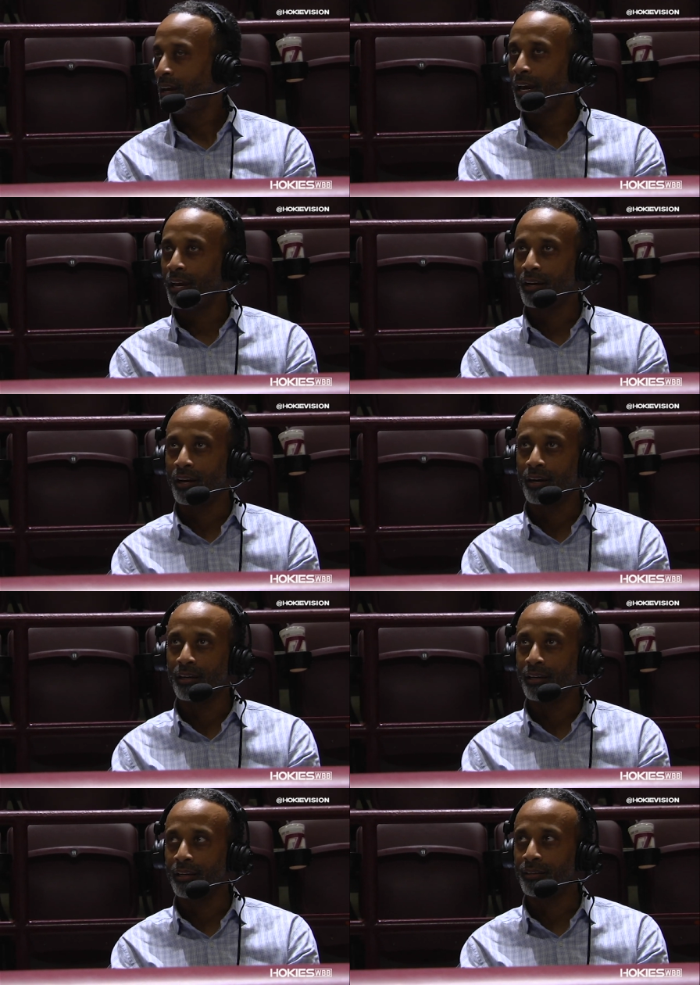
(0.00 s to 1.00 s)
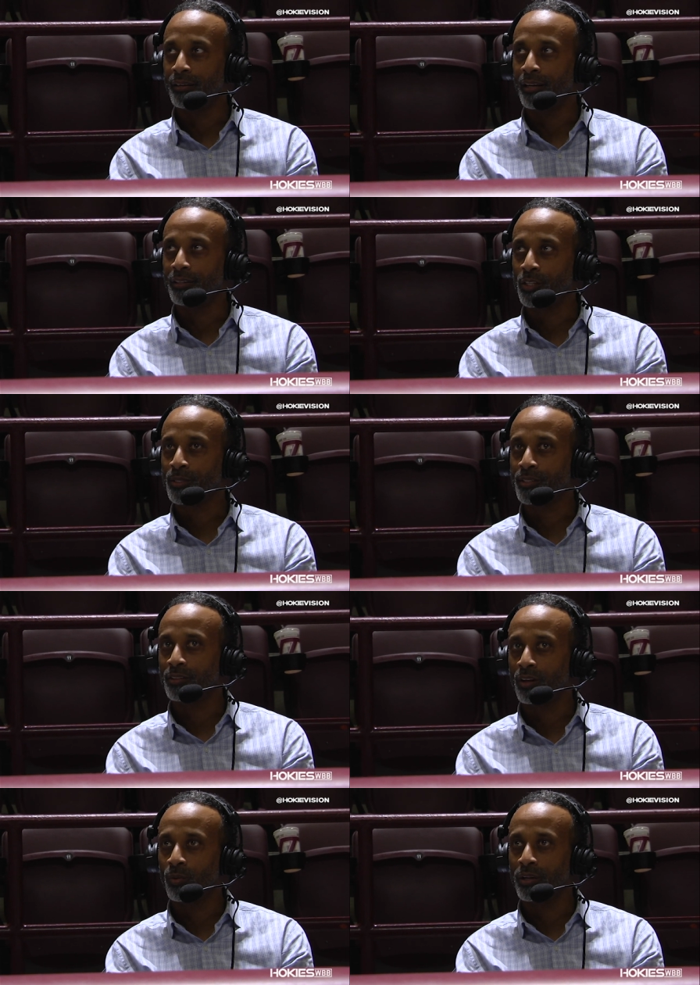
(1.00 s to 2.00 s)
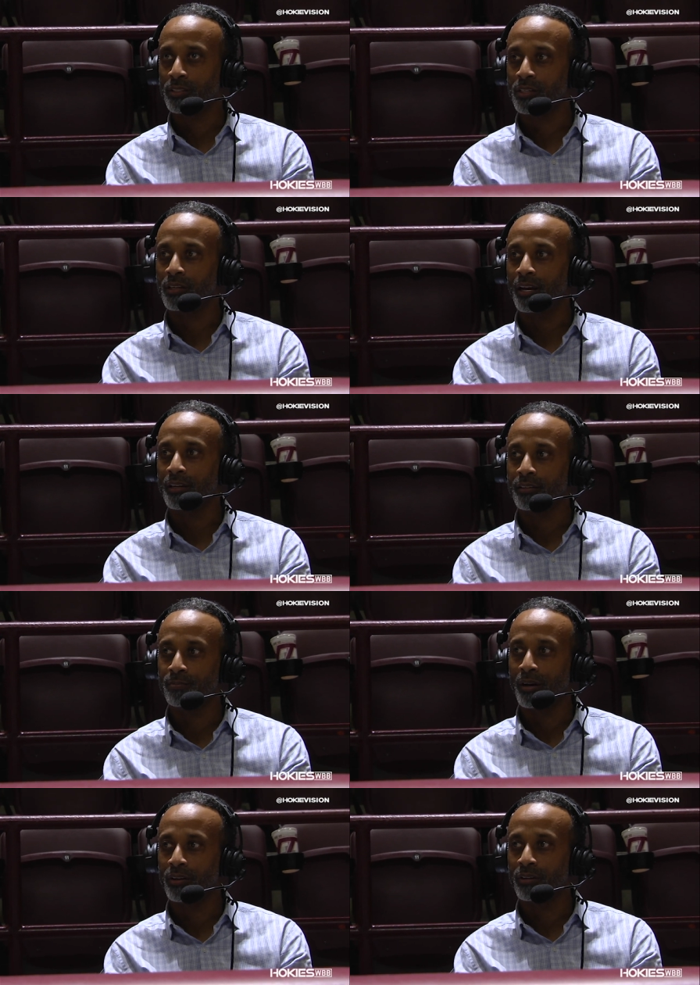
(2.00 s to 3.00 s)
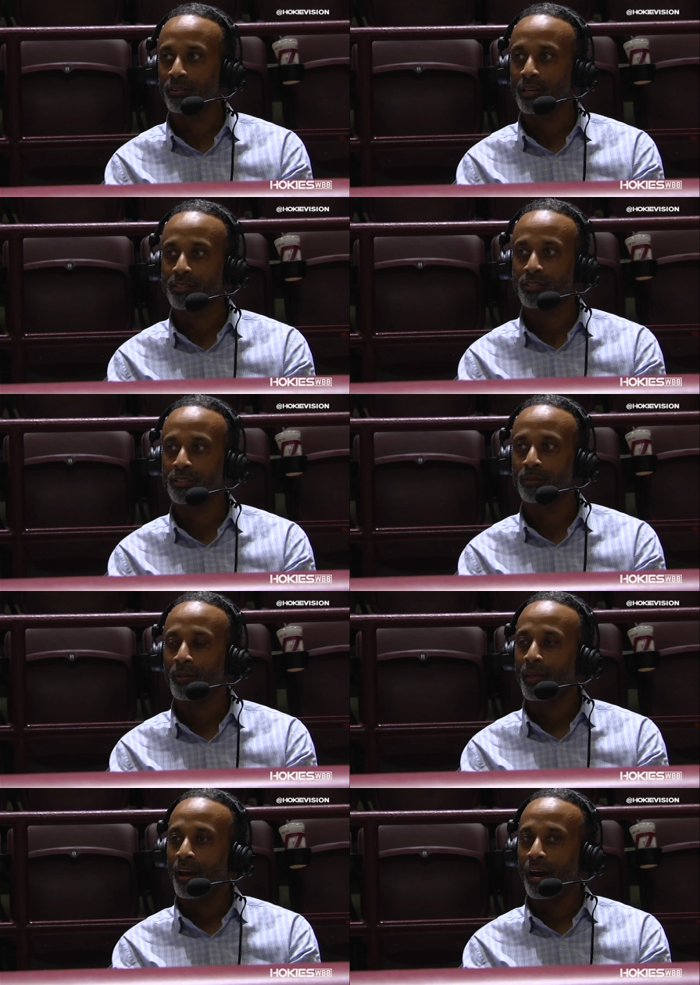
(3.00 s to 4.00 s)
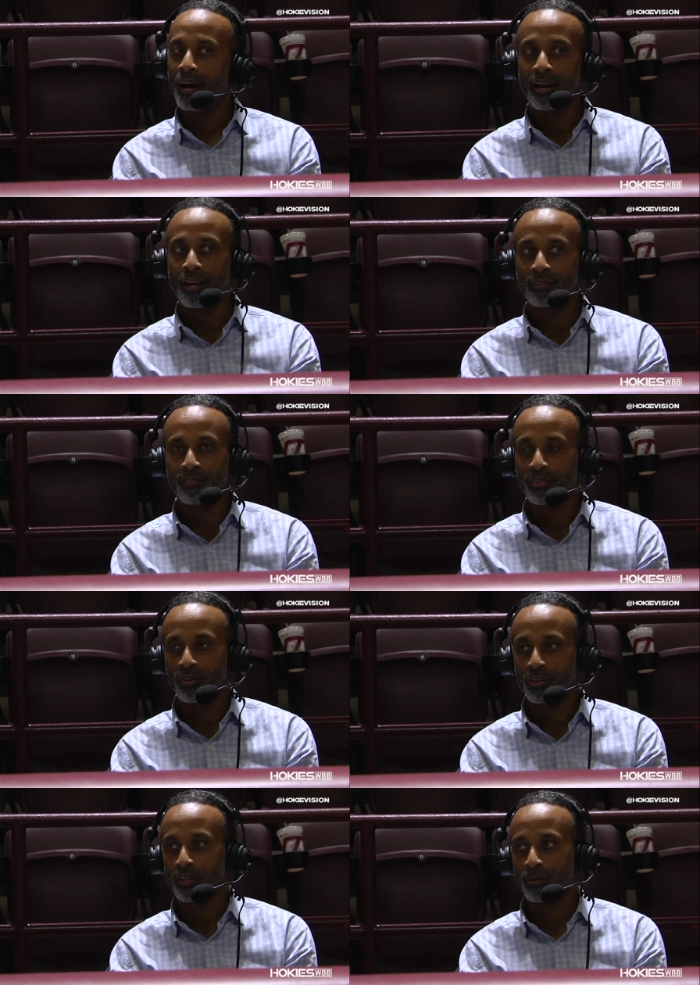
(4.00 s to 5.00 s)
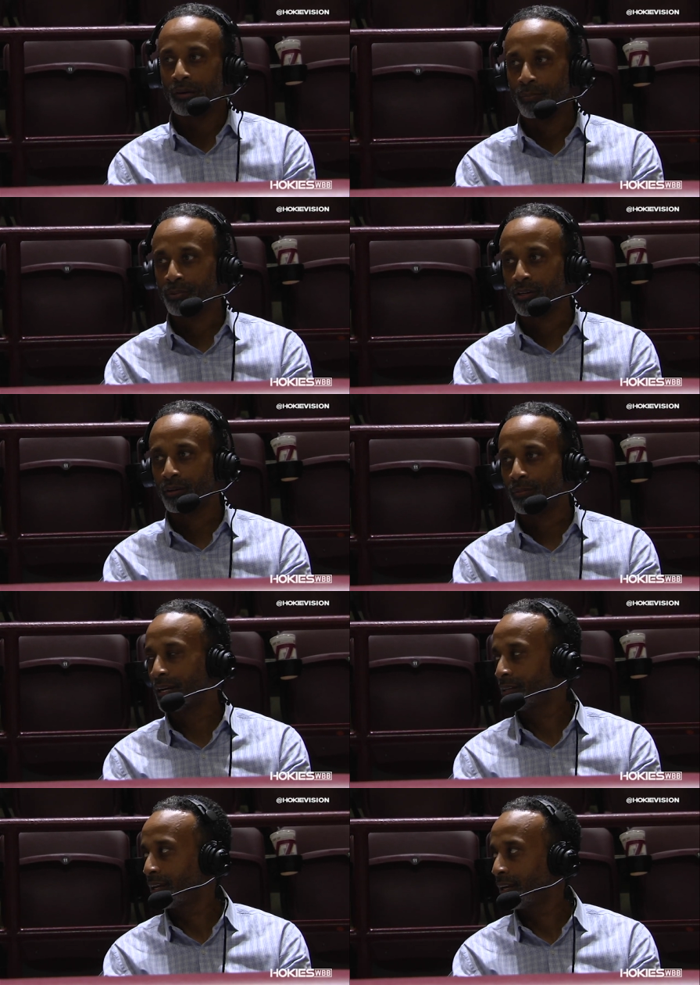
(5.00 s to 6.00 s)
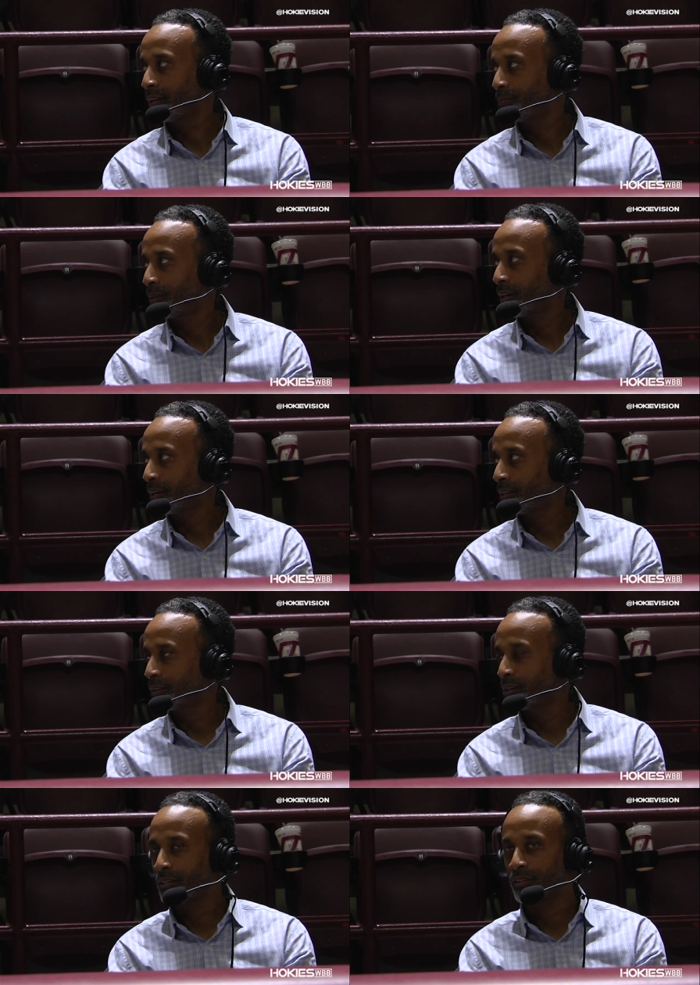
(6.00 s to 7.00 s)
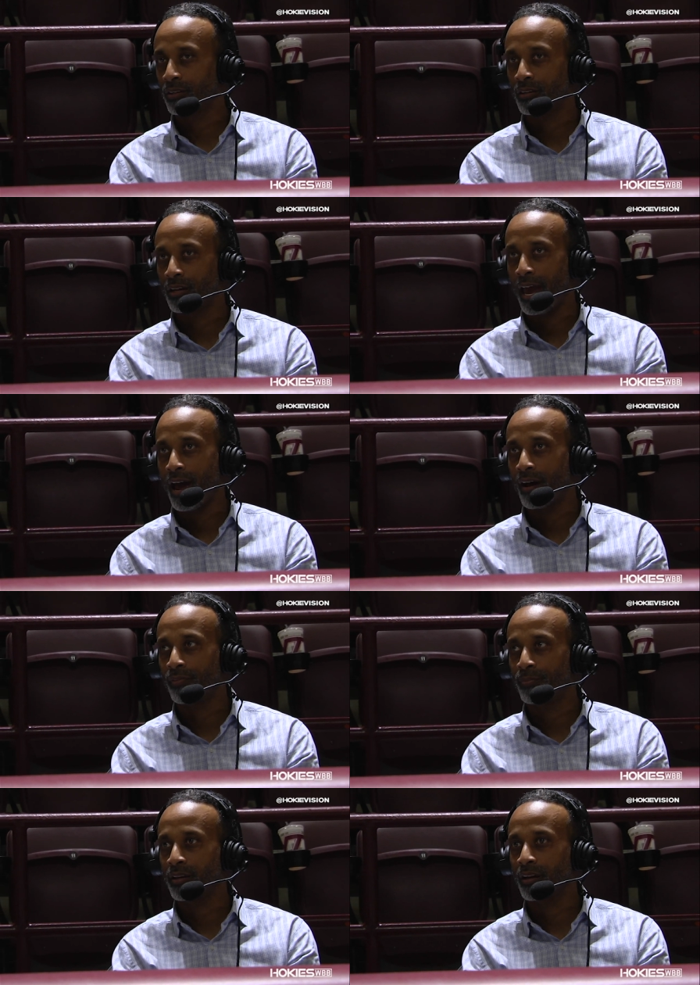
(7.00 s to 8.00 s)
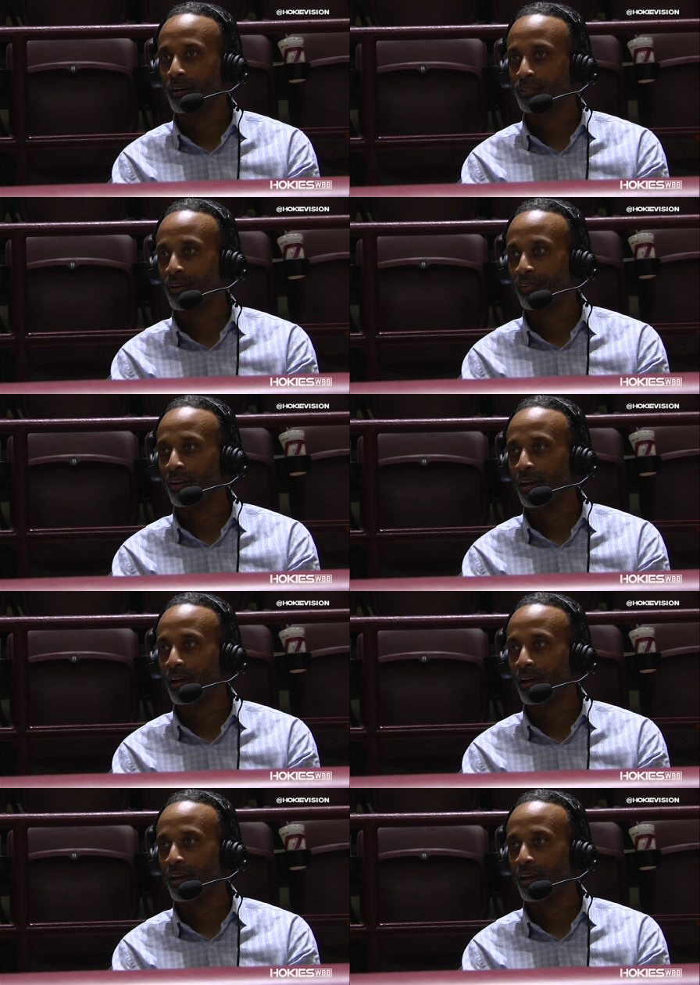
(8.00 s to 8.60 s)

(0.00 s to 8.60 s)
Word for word: and uh, and and just knowing Chanette, you mind her relationship, I, I didn't feel good about putting her back in the game uh, in the in the half because I felt